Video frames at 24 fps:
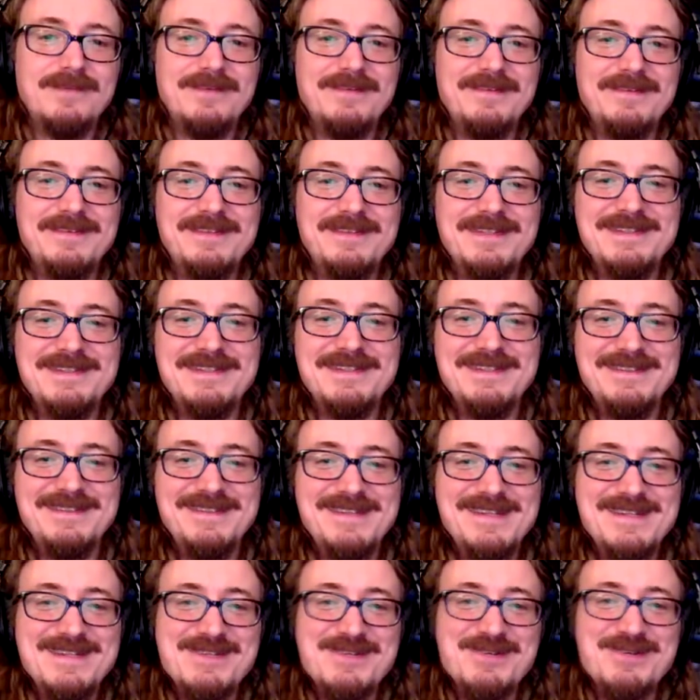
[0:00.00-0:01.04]
It sounds like you're
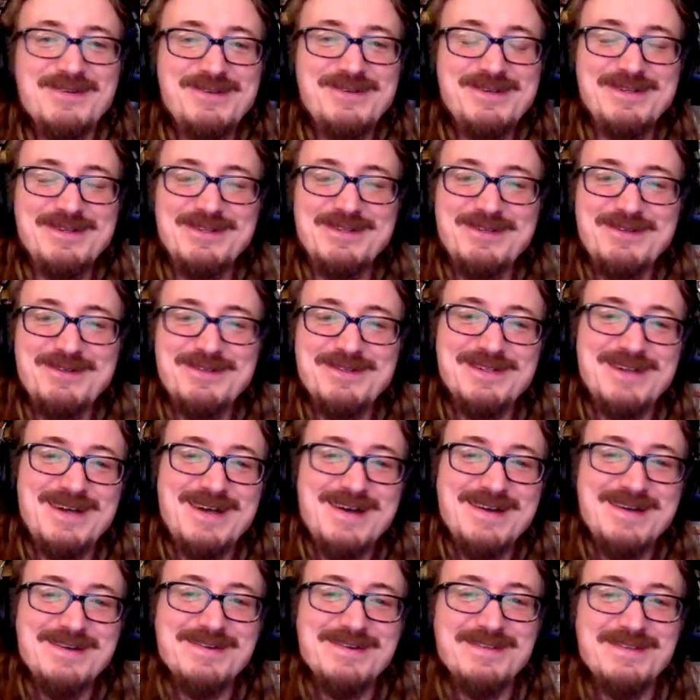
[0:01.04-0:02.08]
not sold on the whole
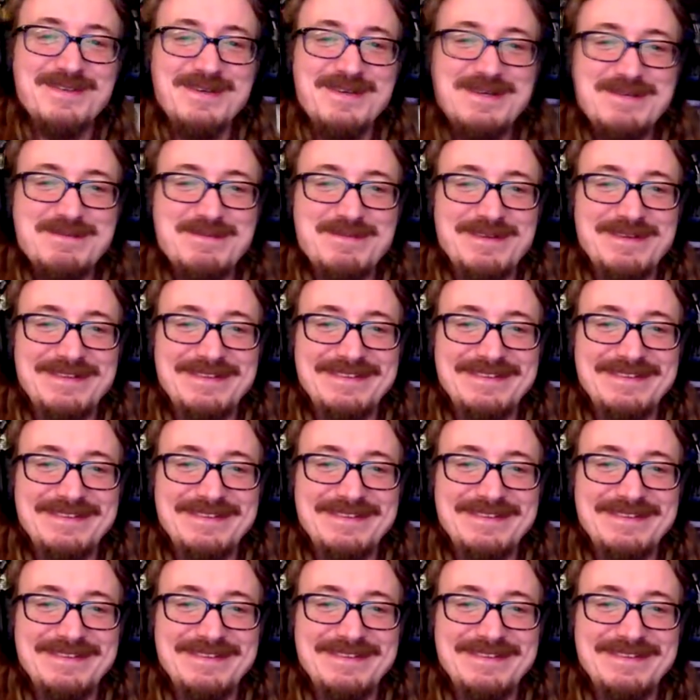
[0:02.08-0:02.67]
Scottish theme.